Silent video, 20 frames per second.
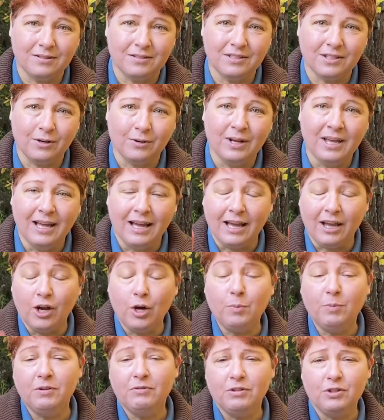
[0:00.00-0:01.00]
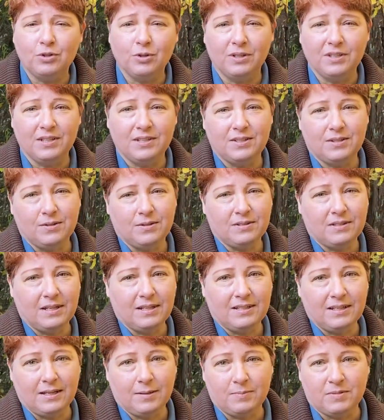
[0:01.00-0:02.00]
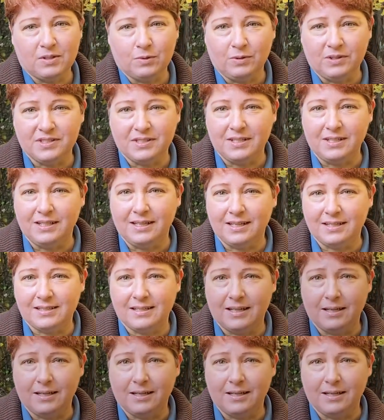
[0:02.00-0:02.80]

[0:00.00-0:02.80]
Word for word: So I hope you've enjoyed these Tuesday tips, and we'll see you next